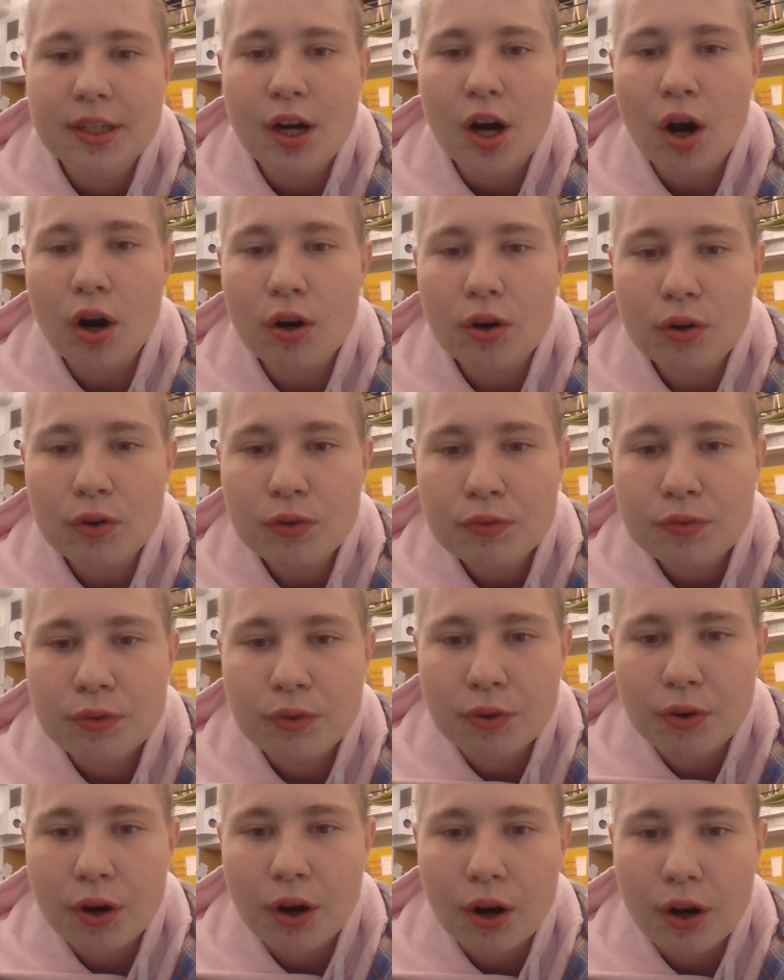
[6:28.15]

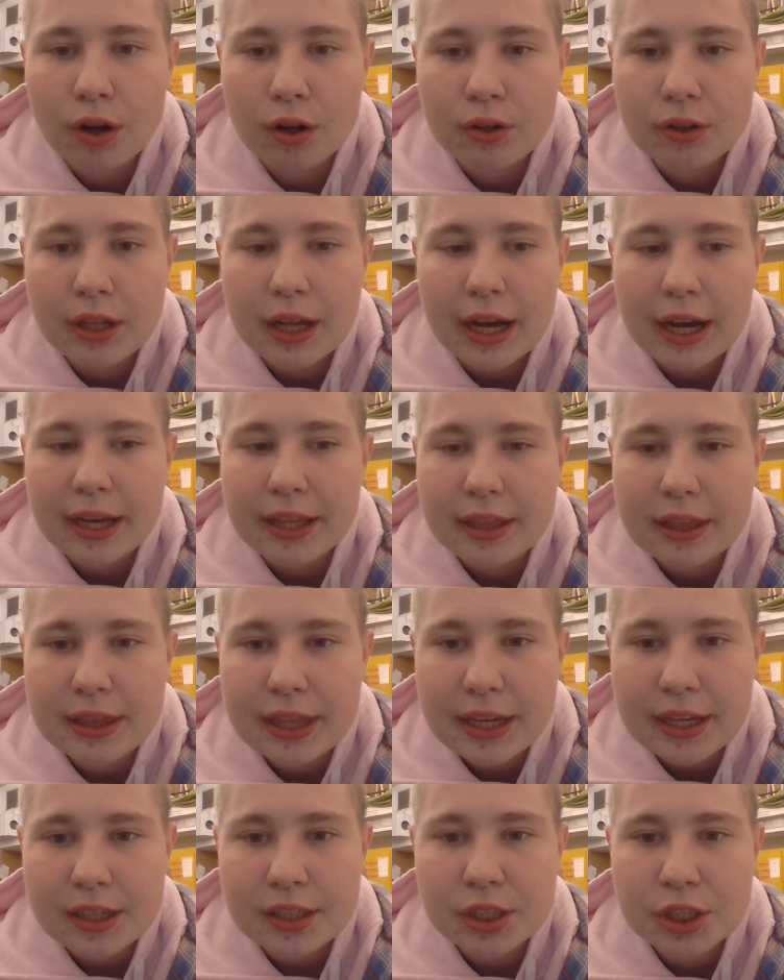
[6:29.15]
Overall, I
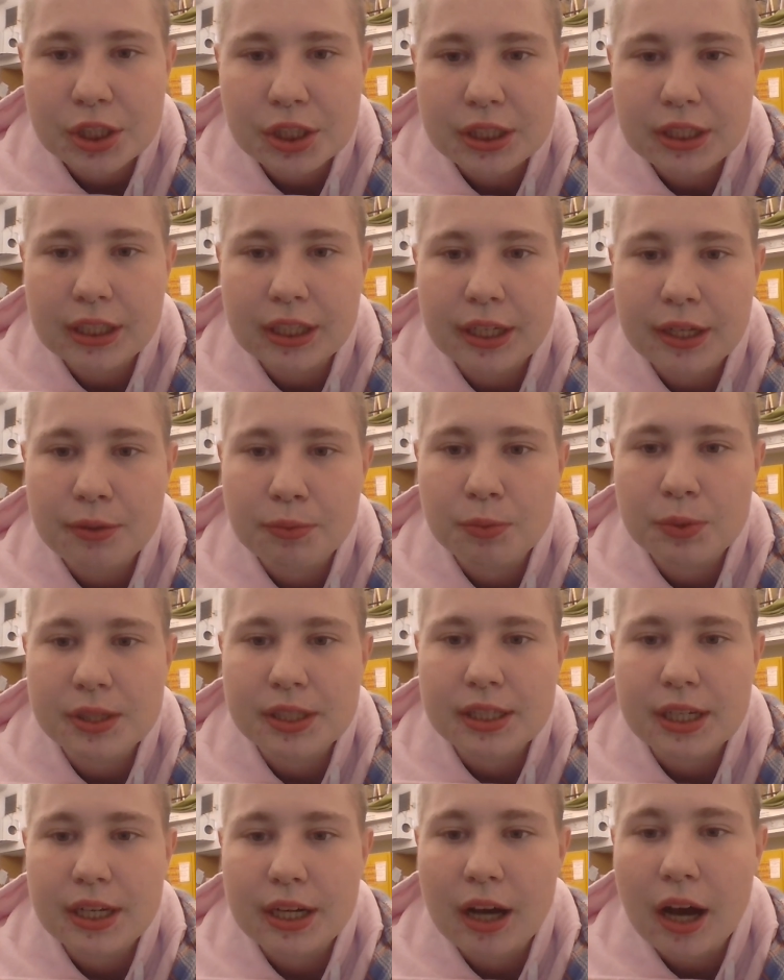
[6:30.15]
think Chile was
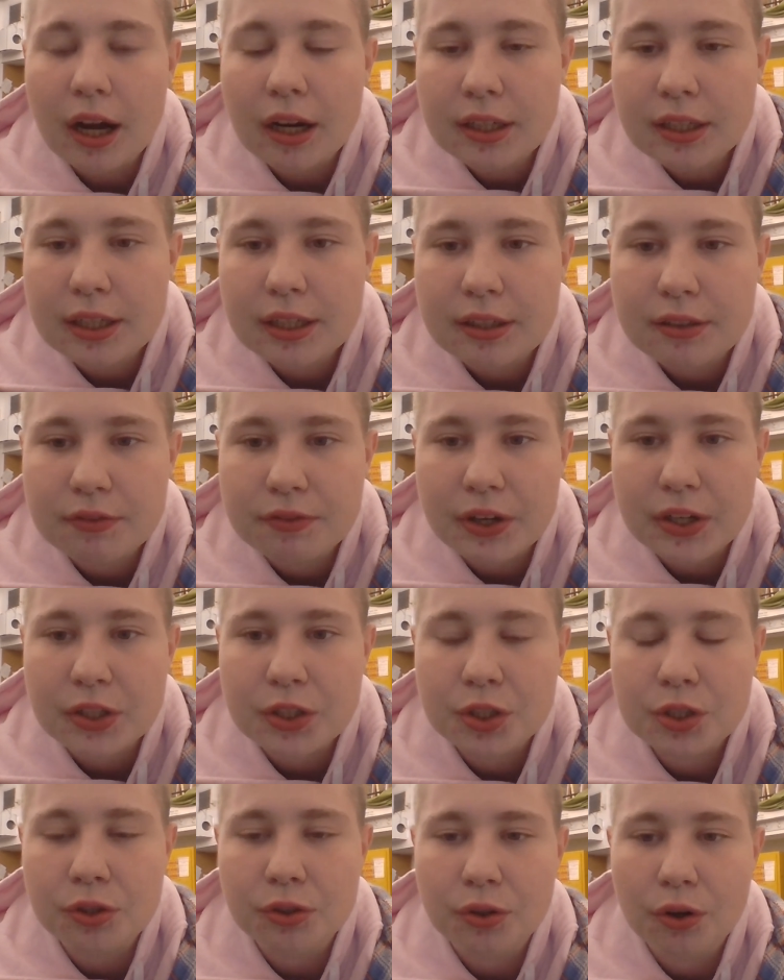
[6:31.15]
an
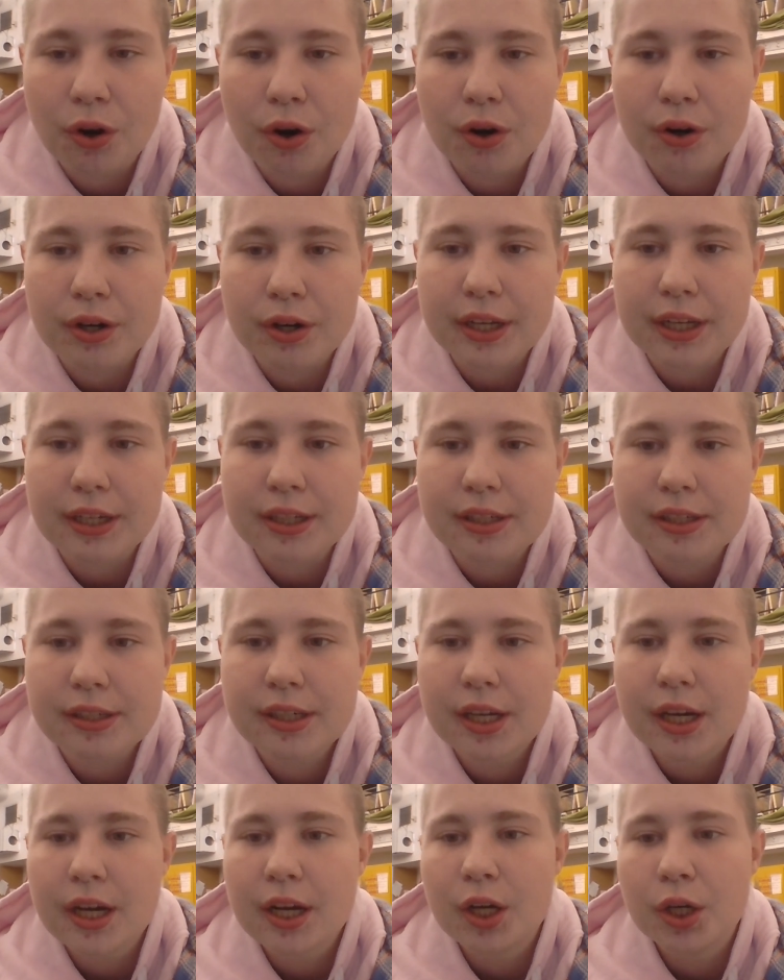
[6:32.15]
unconventional artist
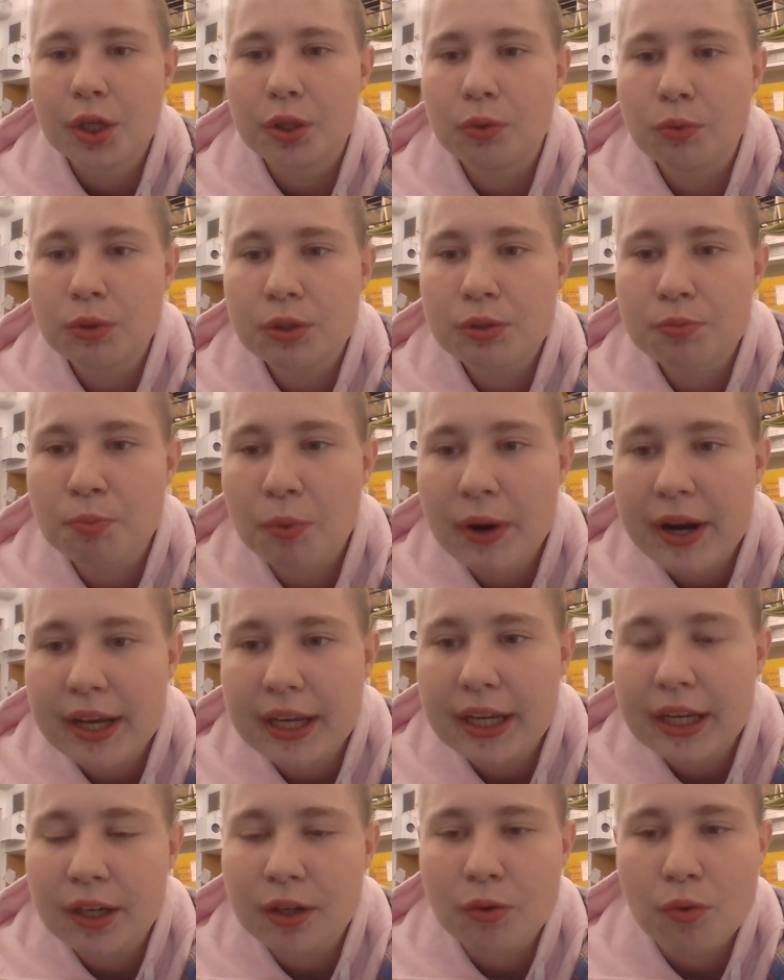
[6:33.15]
who was
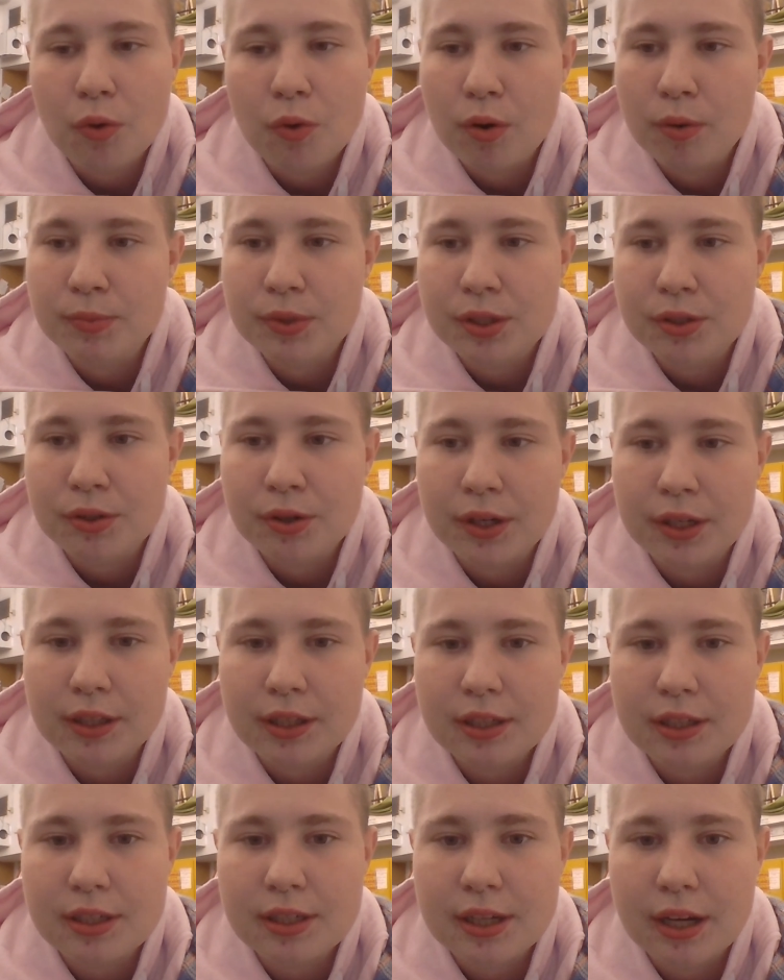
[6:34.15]
breaking norms during
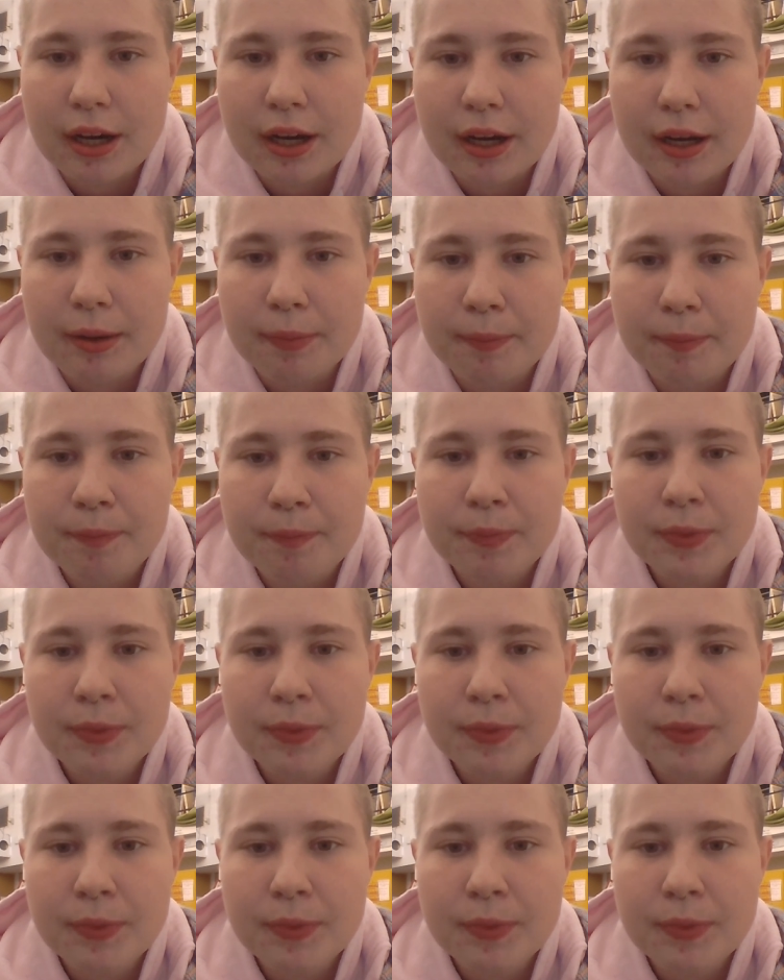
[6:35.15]
this time,